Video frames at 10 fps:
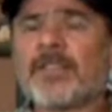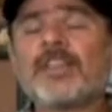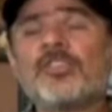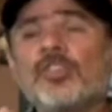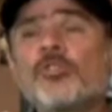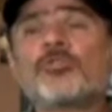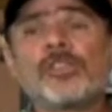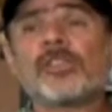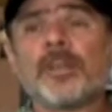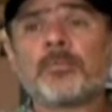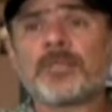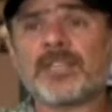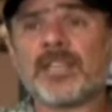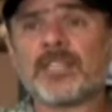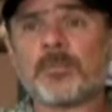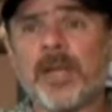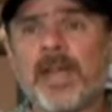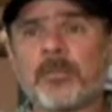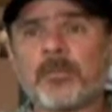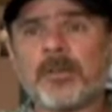and it usually precedes by
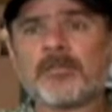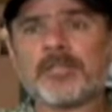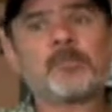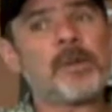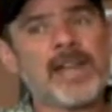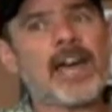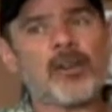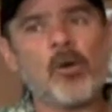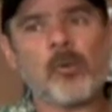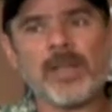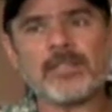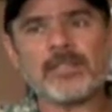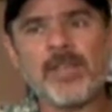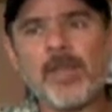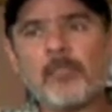apoptosis, but not always.